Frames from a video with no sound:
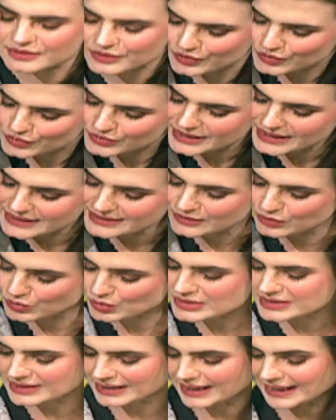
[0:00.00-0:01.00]
you know, that
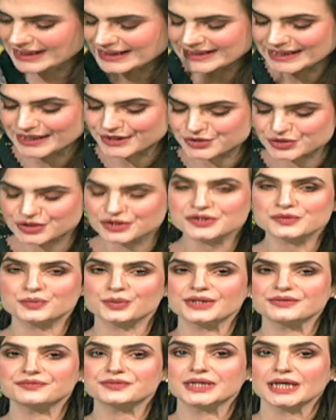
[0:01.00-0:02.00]
those allegations,
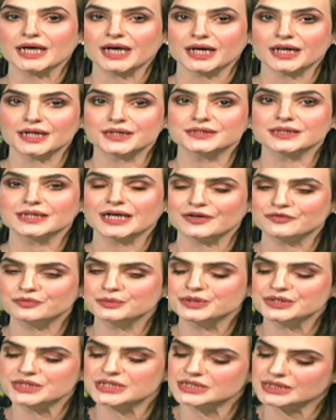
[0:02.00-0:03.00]
whatever they are, the
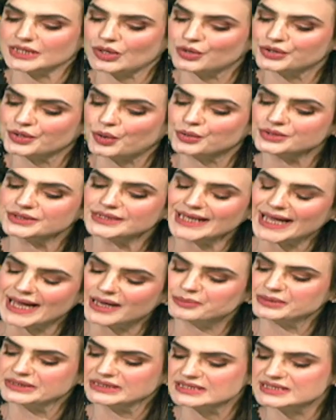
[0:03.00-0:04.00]
government or
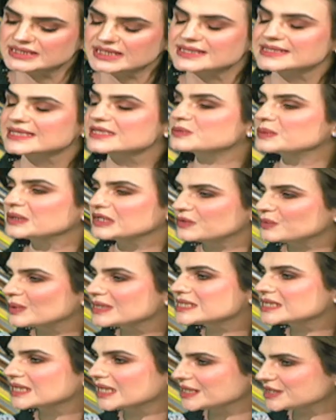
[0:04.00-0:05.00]
NAB in this case has been
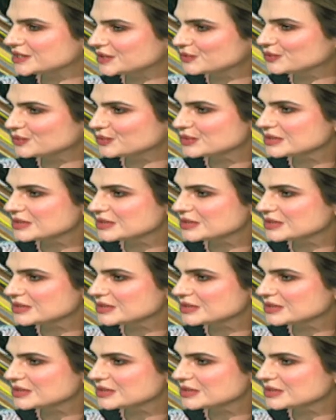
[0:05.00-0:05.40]
investigating those.